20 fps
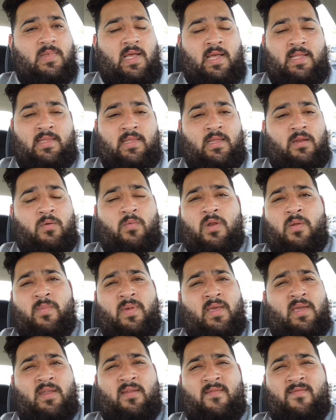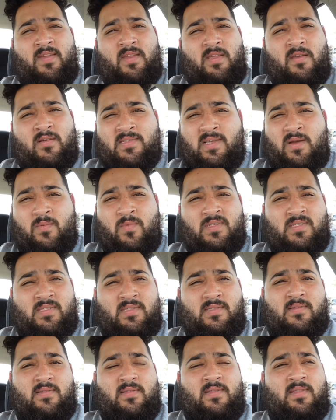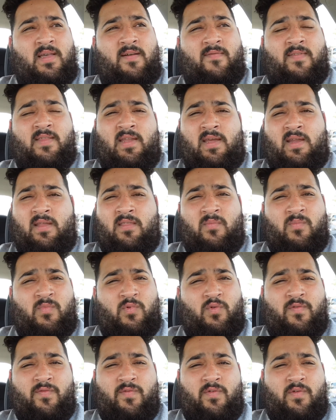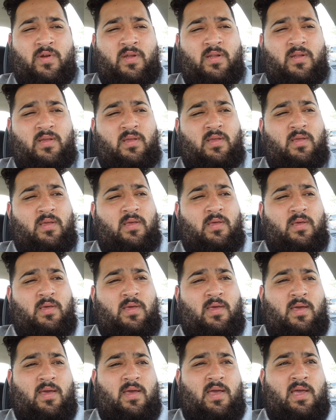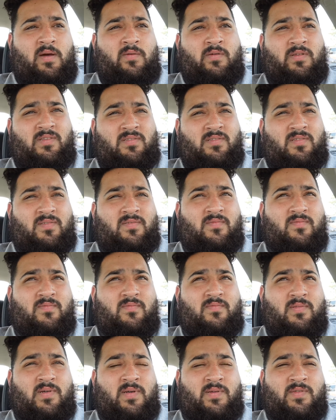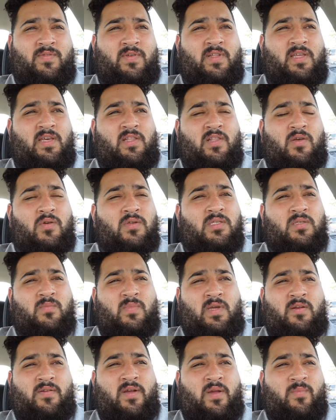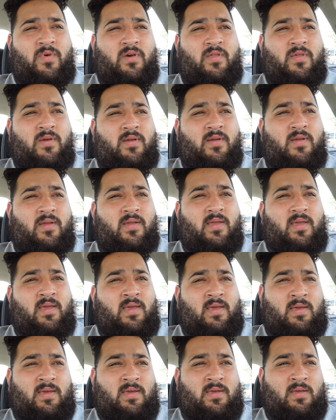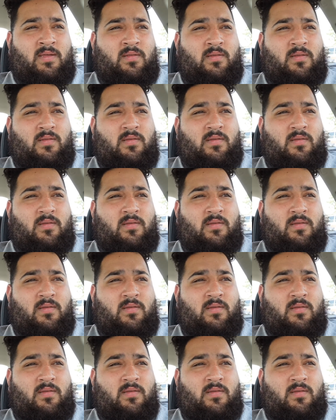I didn't want to make any videos. I was definitely not in the mood for it. I was really close to my grandmother, and